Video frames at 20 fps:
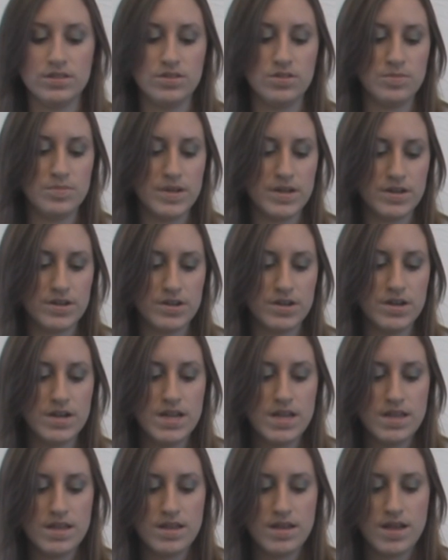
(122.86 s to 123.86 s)
a little better.
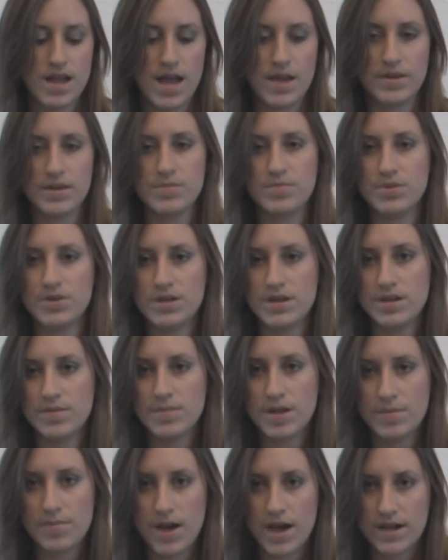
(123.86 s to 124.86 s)
I can put it
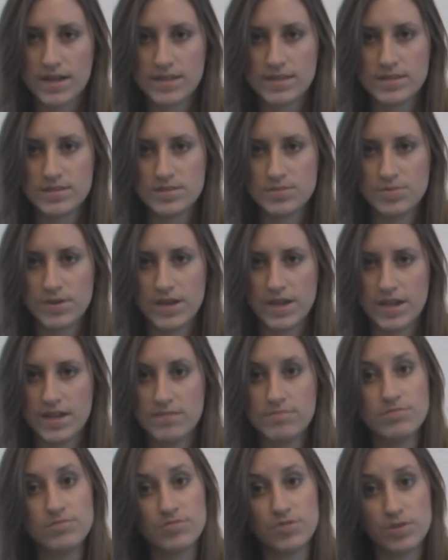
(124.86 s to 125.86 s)
in my pocket this
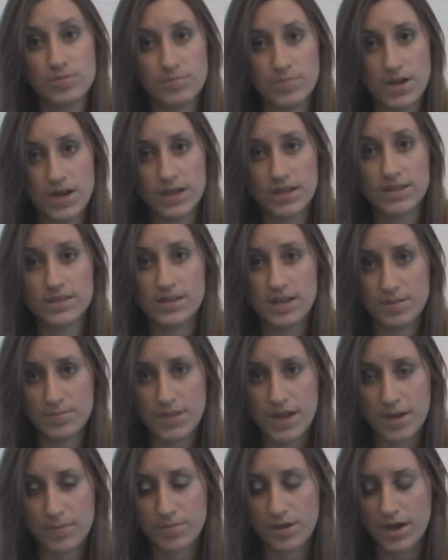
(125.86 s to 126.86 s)
way, front pocket,
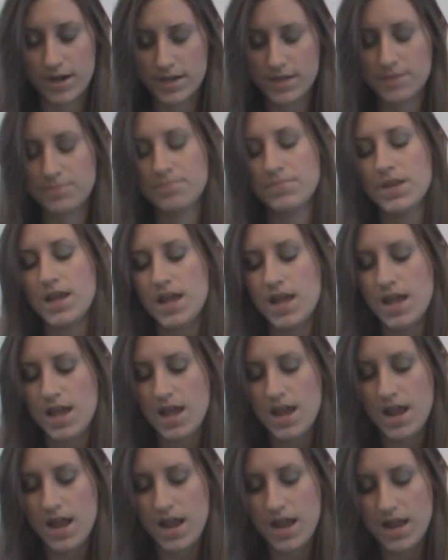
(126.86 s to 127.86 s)
not back pocket,
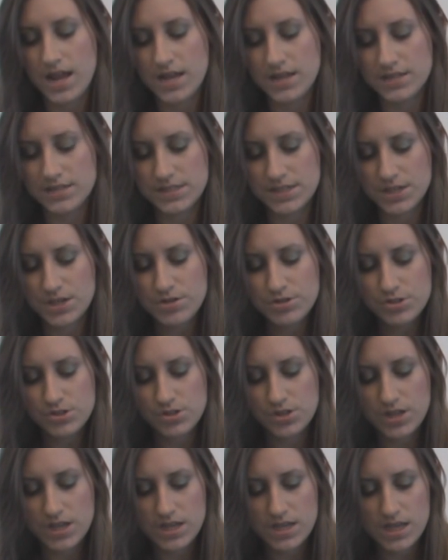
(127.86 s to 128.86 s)
and it
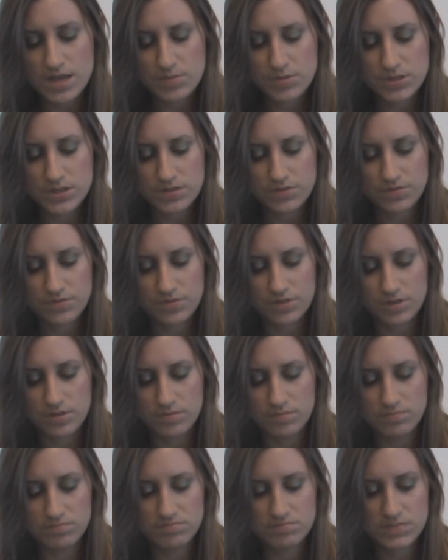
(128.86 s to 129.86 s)
usually keeps it
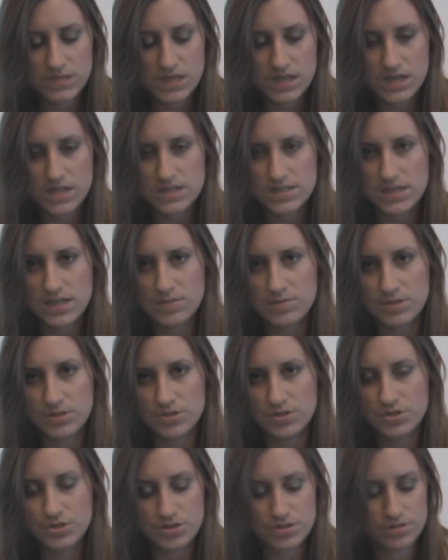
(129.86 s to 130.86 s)
from getting
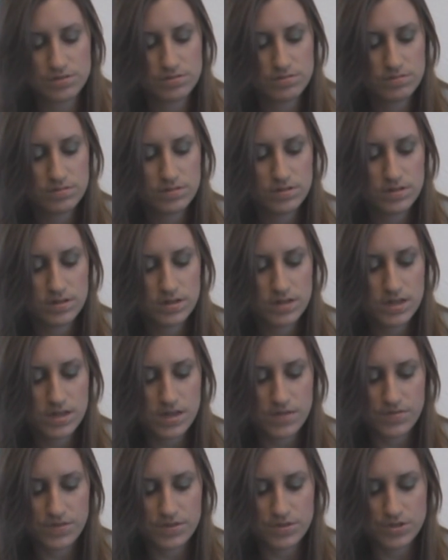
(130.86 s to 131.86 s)
damaged
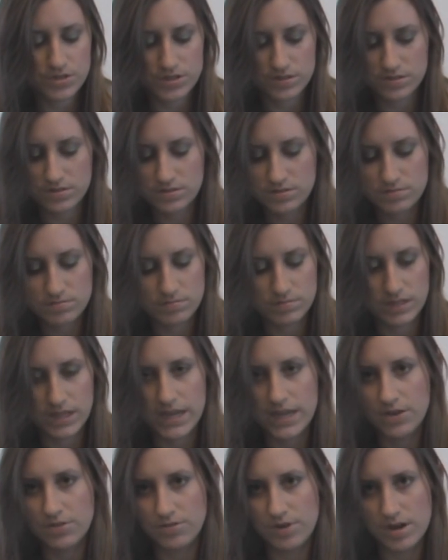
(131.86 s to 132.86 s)
if you just
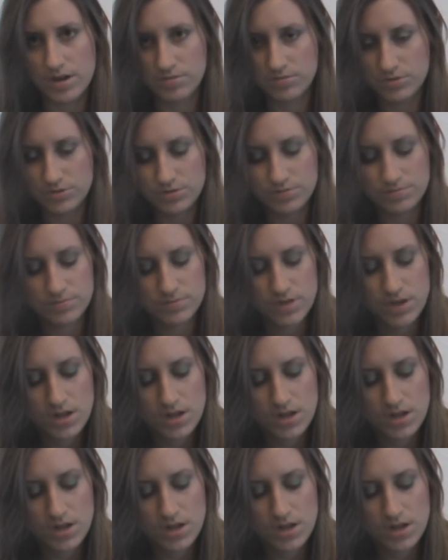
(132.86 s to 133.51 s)
lay it around.